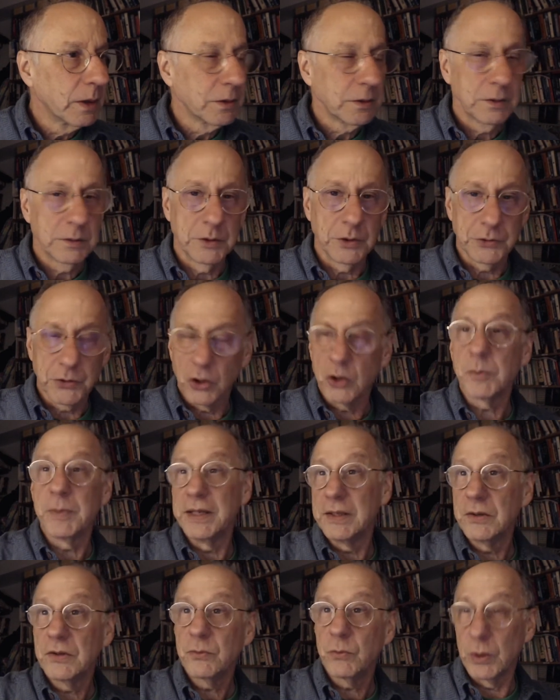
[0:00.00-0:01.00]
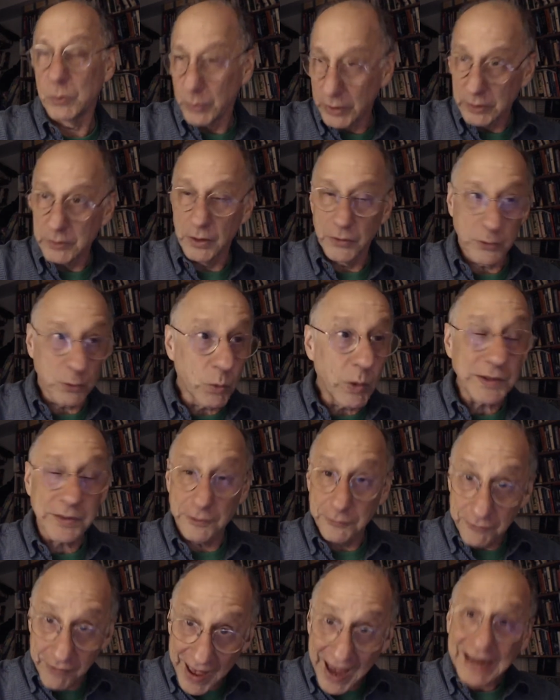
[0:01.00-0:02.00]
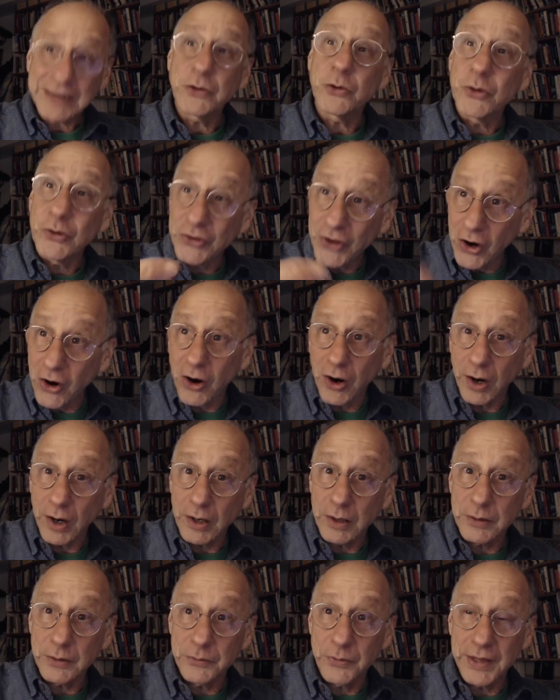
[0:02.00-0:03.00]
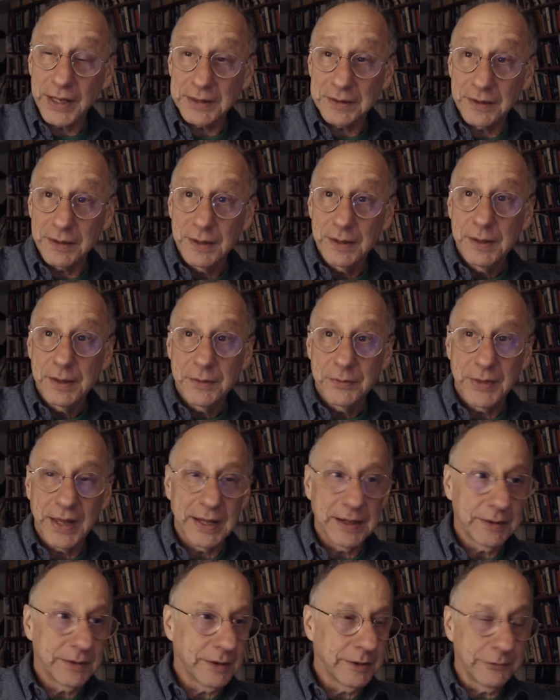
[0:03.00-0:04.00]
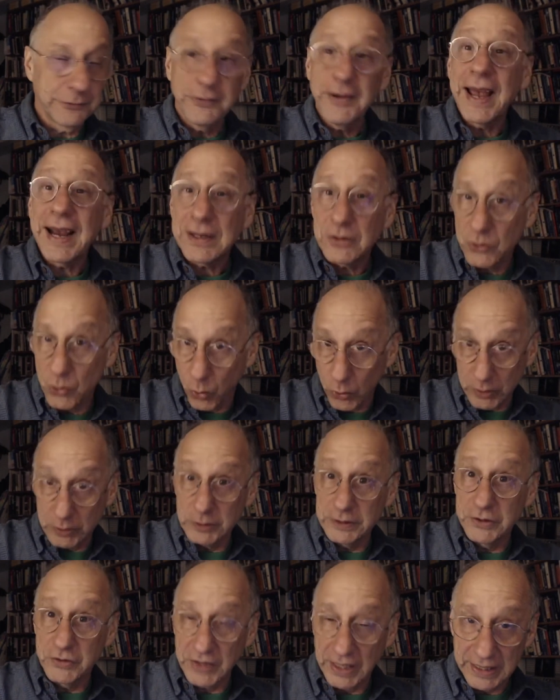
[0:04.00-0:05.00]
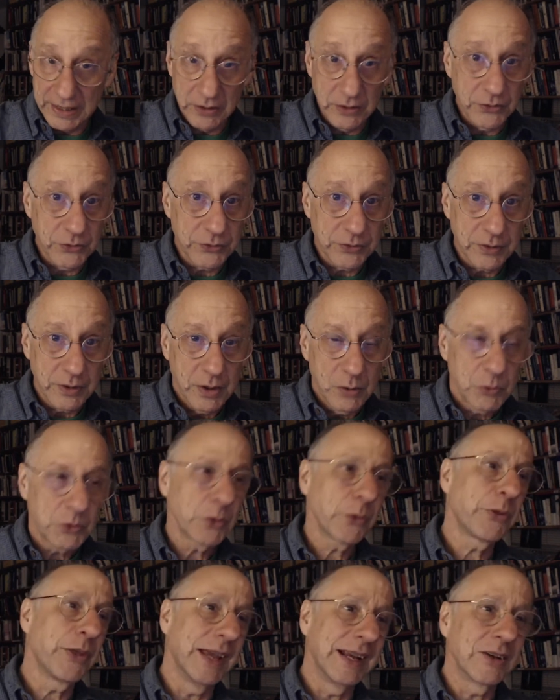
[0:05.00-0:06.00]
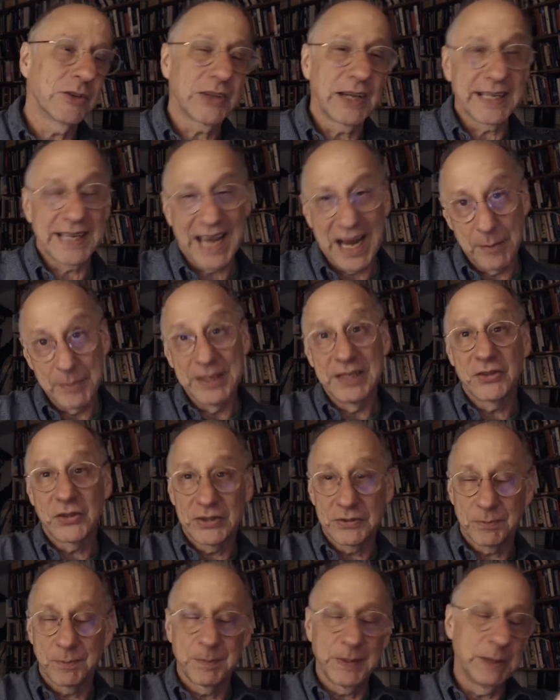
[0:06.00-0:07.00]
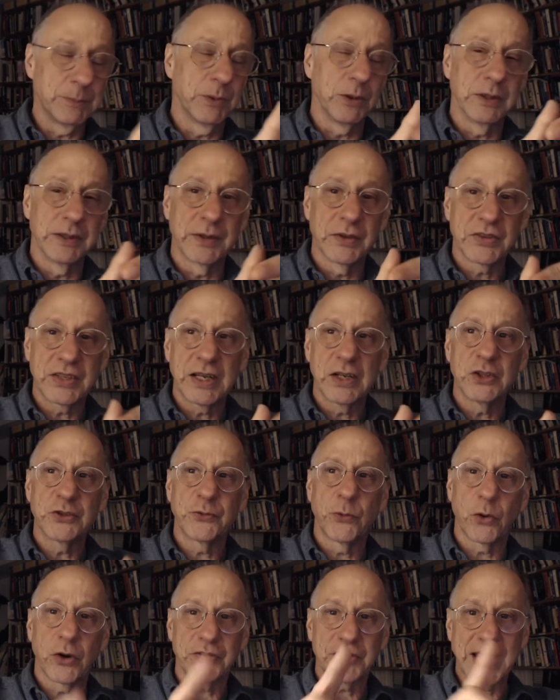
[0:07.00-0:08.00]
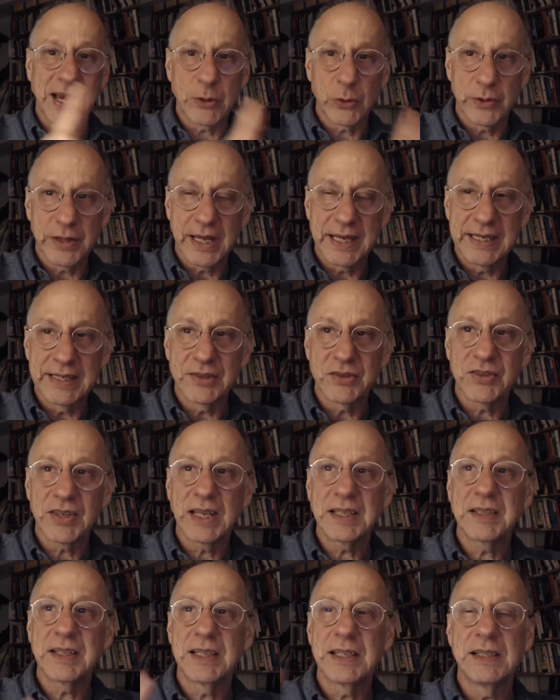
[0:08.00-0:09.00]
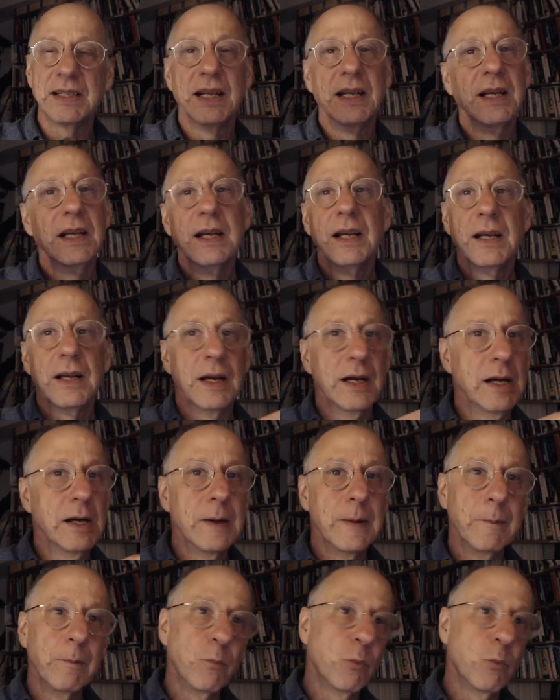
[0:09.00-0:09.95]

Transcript: determines one way or another what the factors are that affect quarterly sales, which are things like how many people in the sales force, how are they incented, how